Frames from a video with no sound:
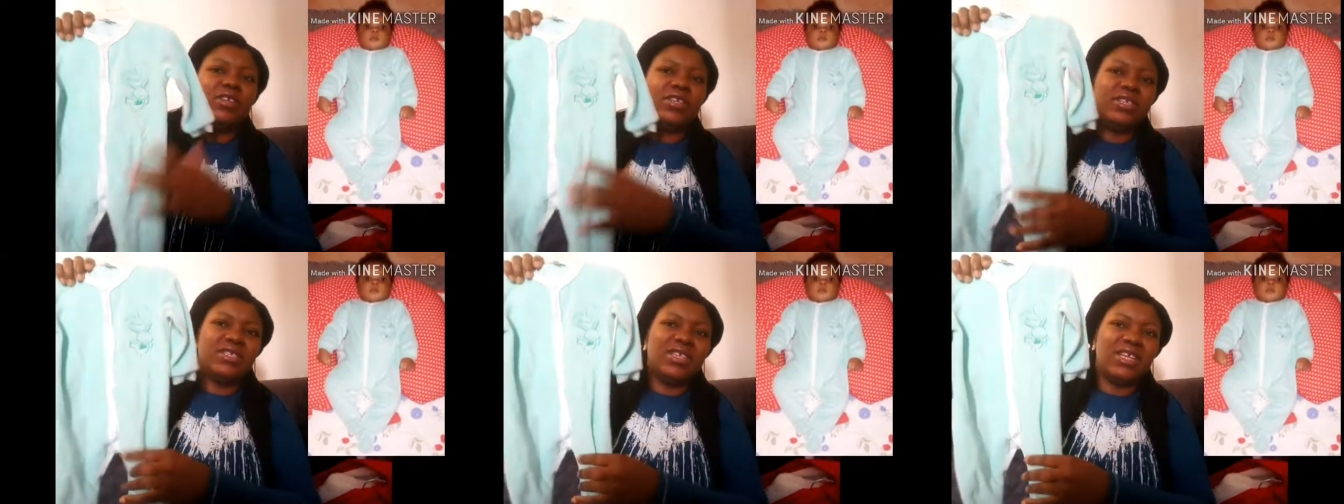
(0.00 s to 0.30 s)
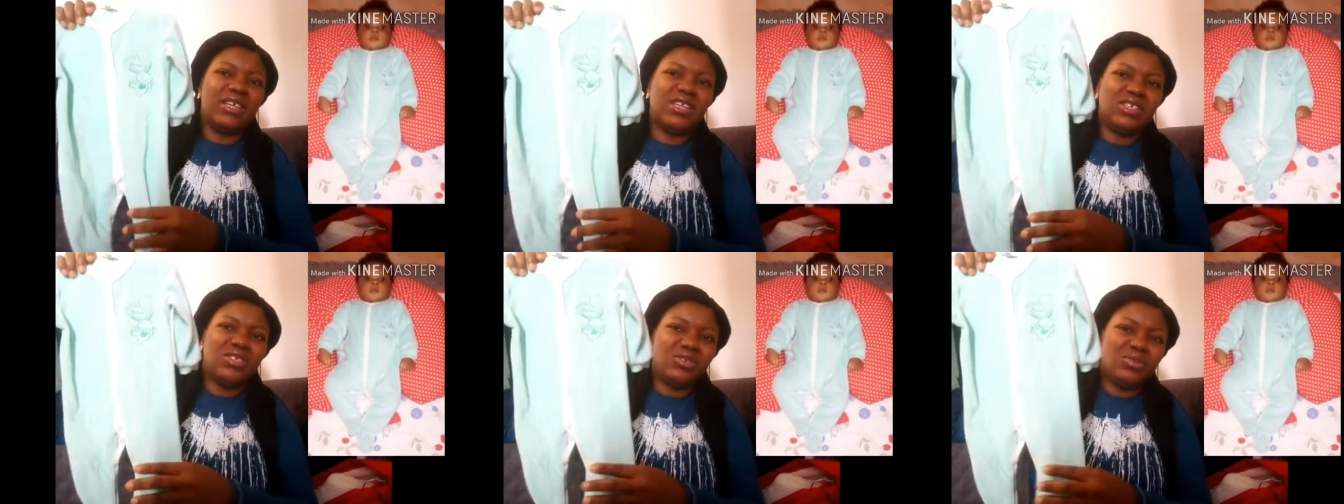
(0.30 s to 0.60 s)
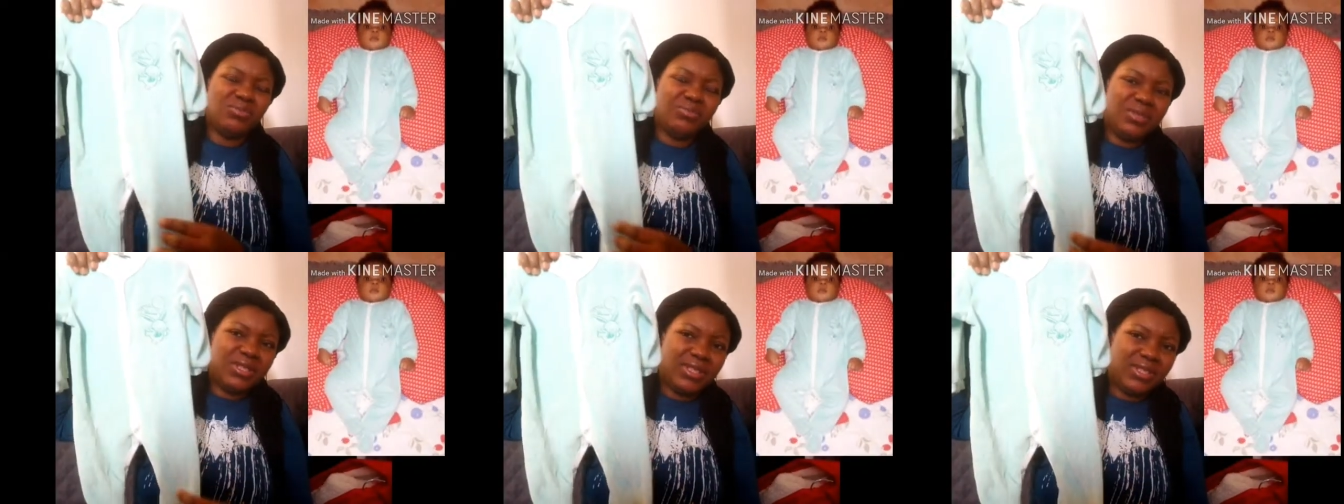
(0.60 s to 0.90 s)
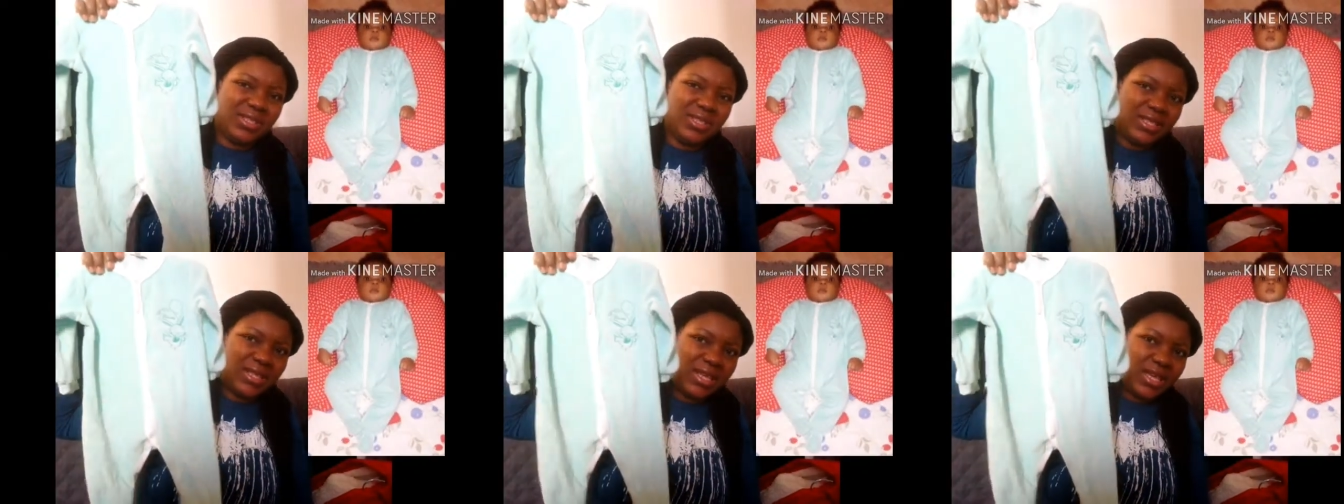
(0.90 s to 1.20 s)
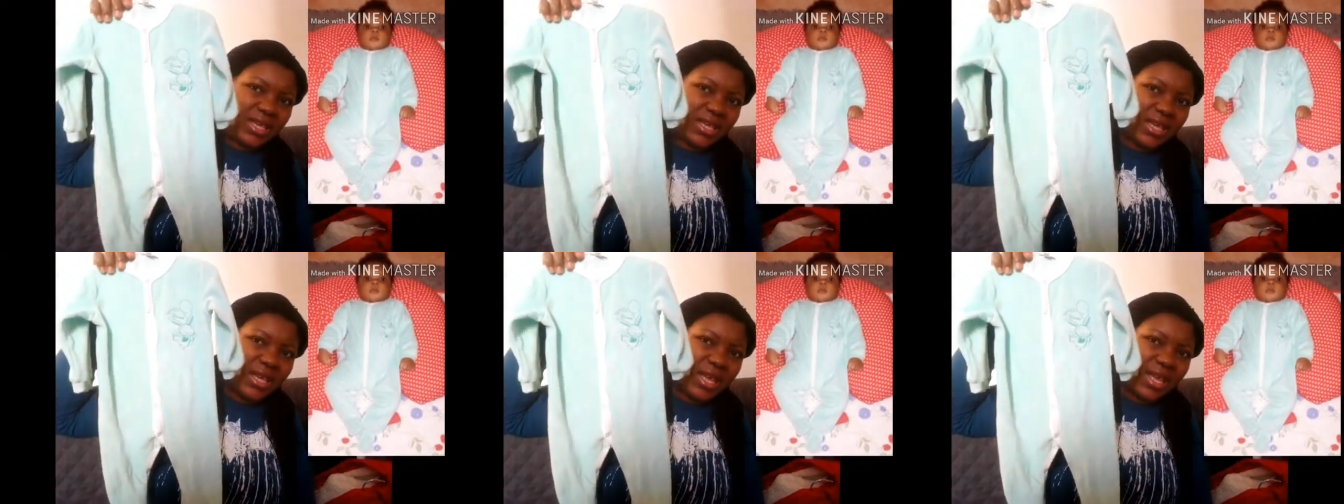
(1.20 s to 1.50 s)
is a little bit
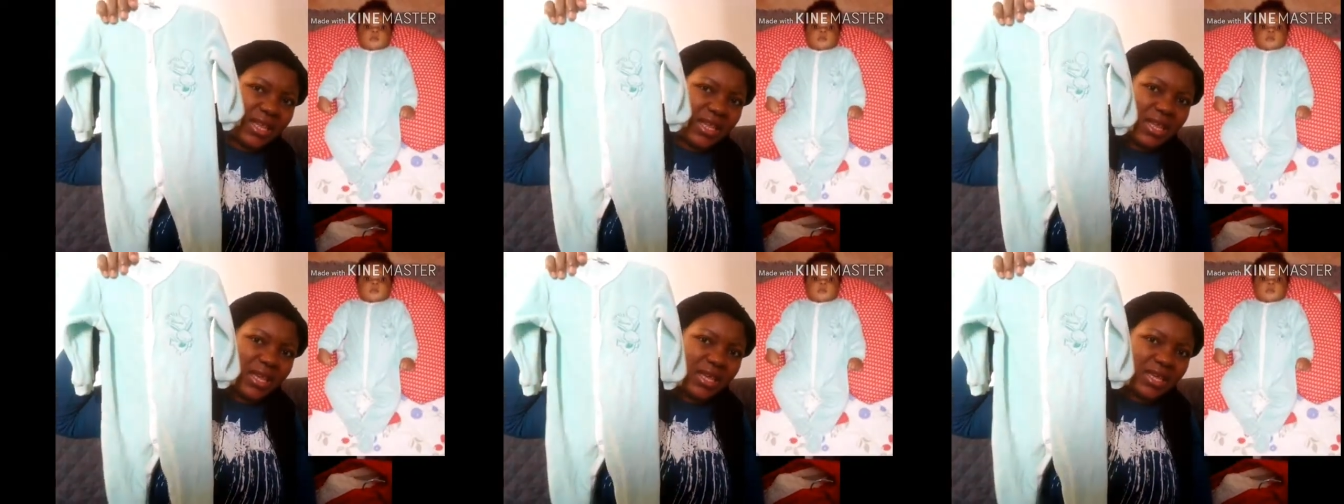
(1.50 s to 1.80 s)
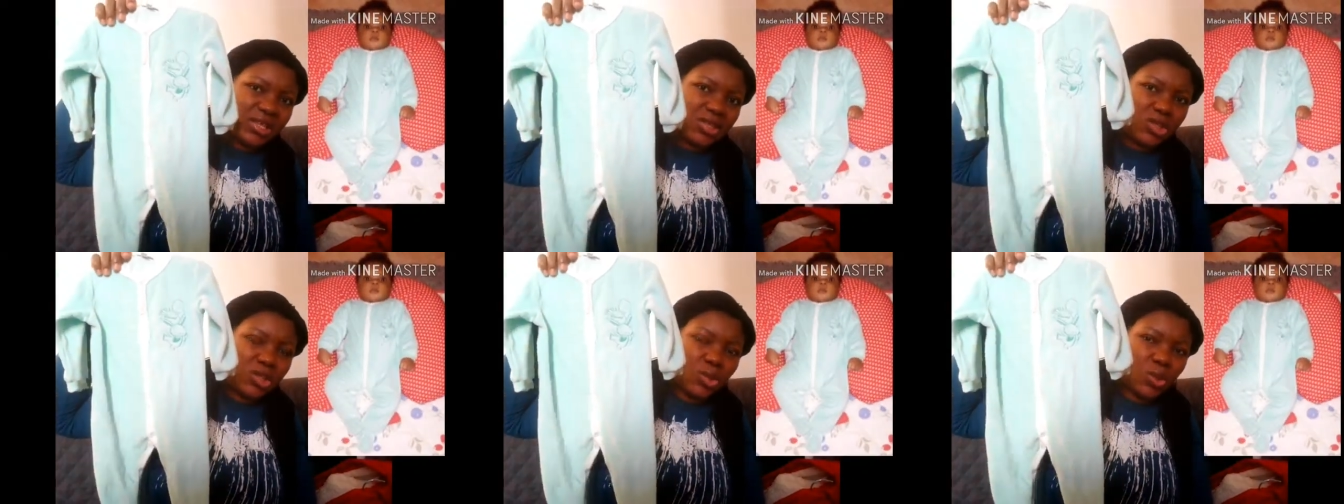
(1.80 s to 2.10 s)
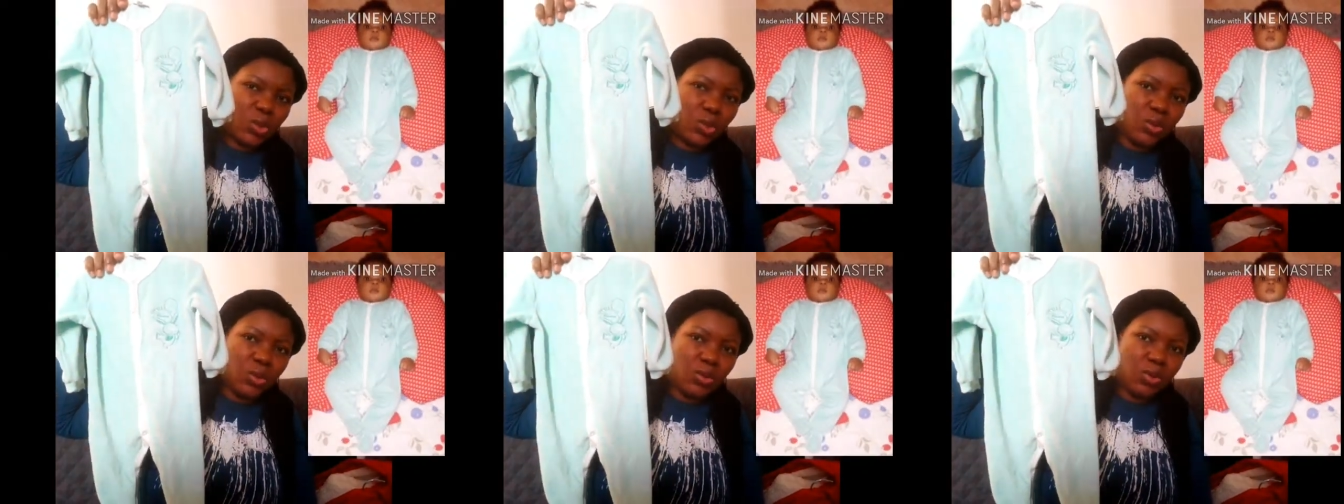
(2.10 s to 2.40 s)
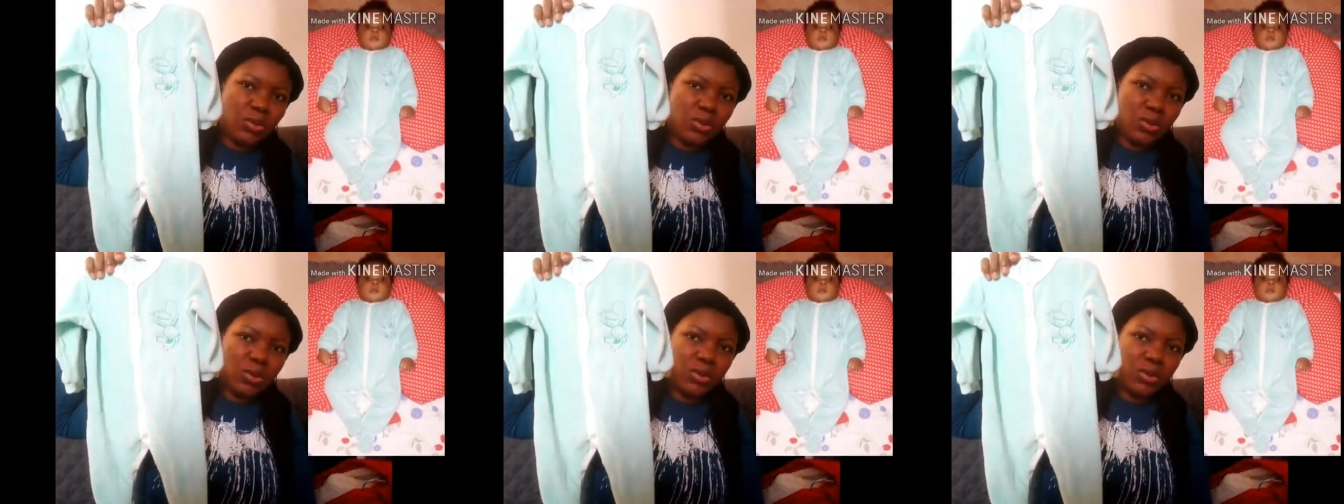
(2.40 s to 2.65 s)
thick, I think so.